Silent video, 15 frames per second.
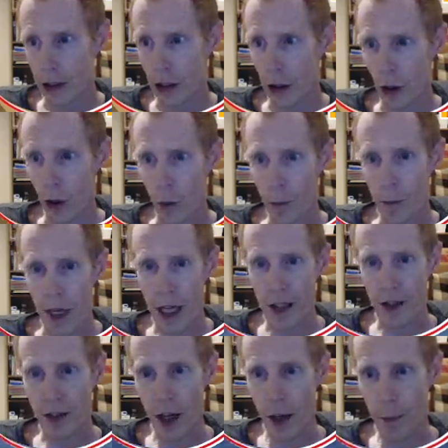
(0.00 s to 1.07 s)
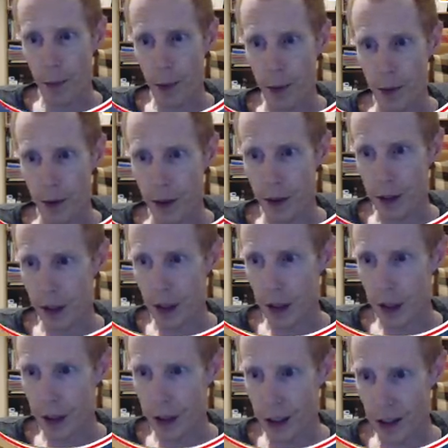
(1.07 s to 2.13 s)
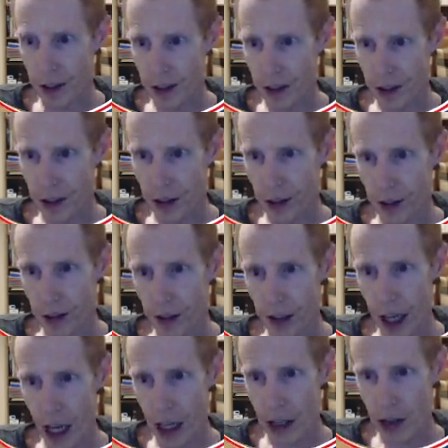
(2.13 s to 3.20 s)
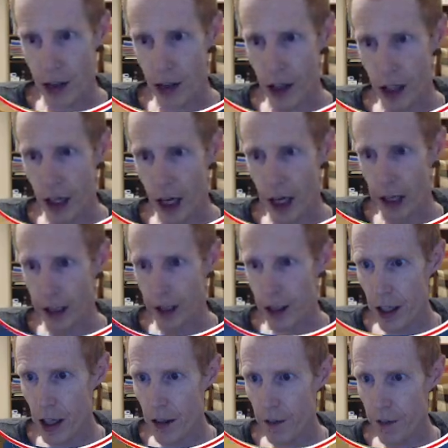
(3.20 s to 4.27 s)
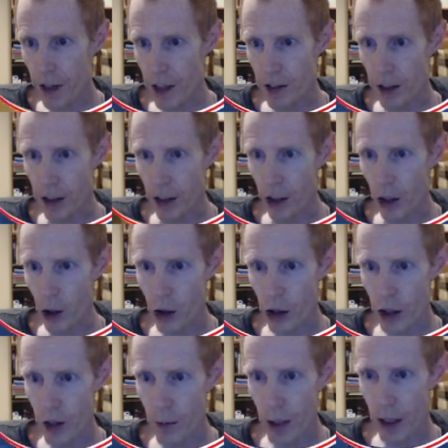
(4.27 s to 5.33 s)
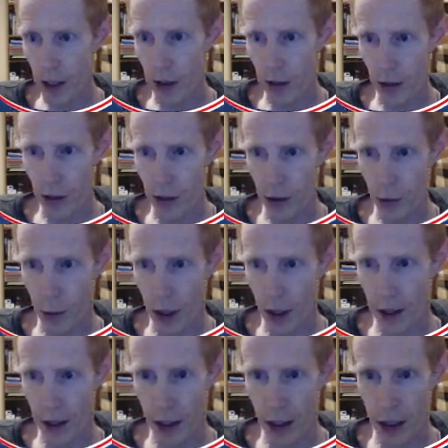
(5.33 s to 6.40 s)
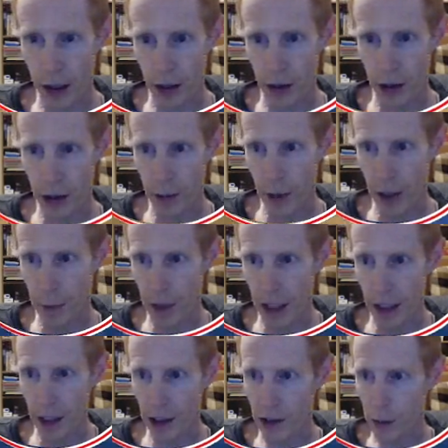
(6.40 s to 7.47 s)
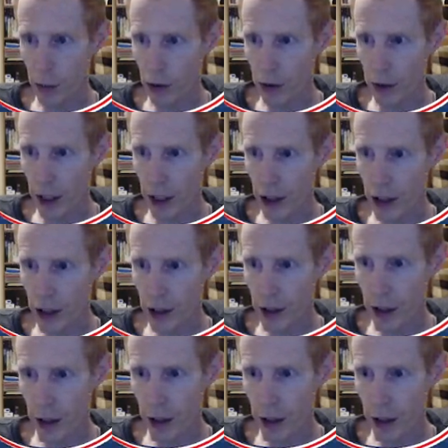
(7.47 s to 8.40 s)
home base up on this edge of the island here facing the ocean, because this is where I'm going to go do my big exploration.